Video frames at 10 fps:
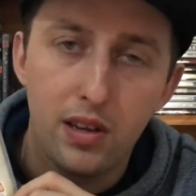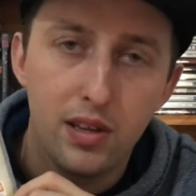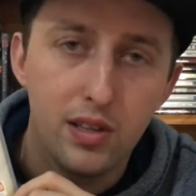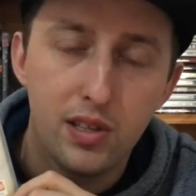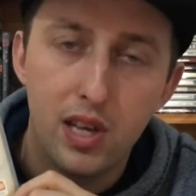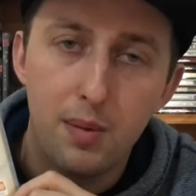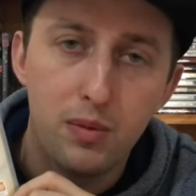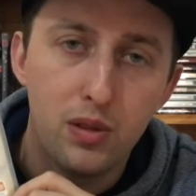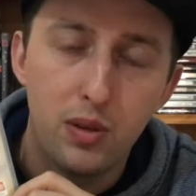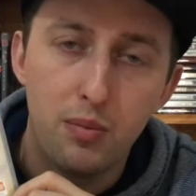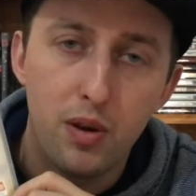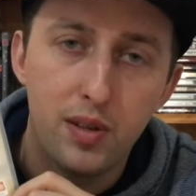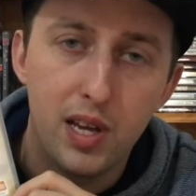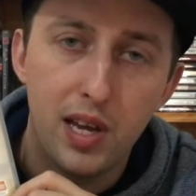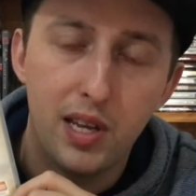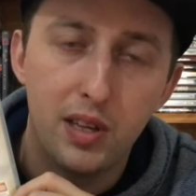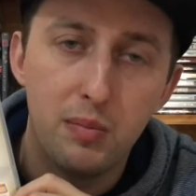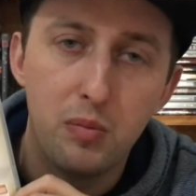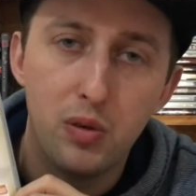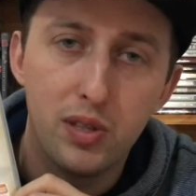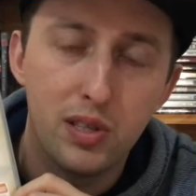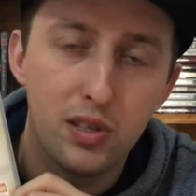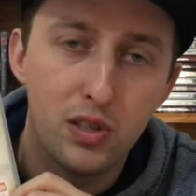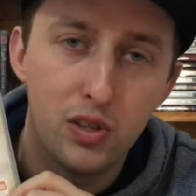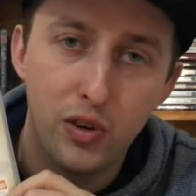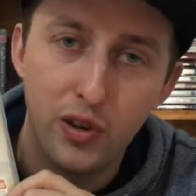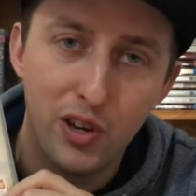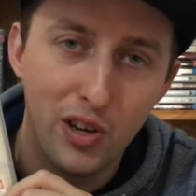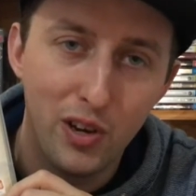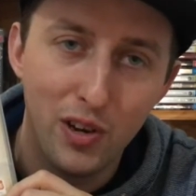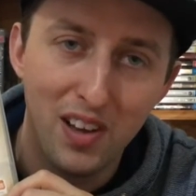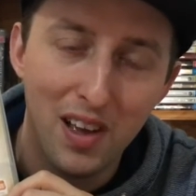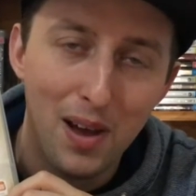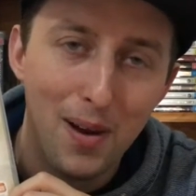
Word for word: it's just absolutely breathtaking. The monsters are so cute.